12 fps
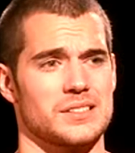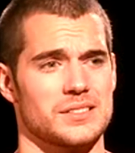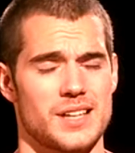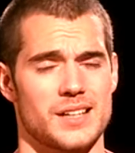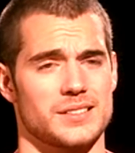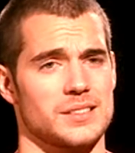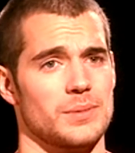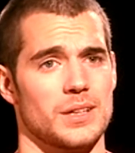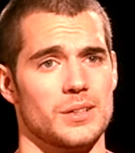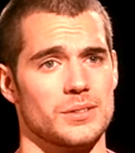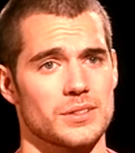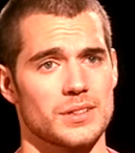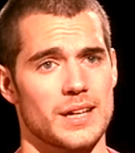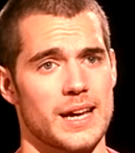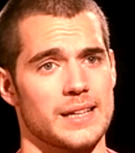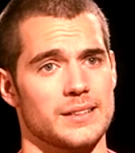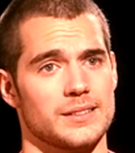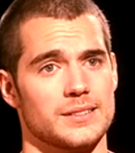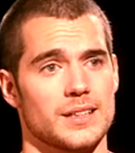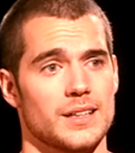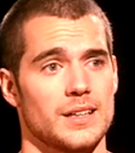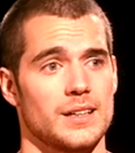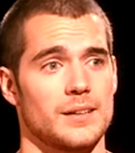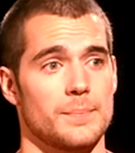of sexy bloke, and
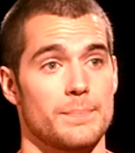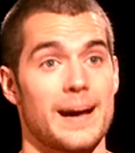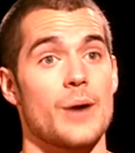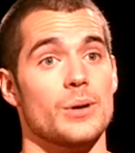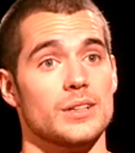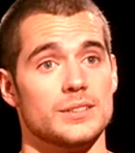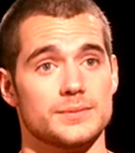power.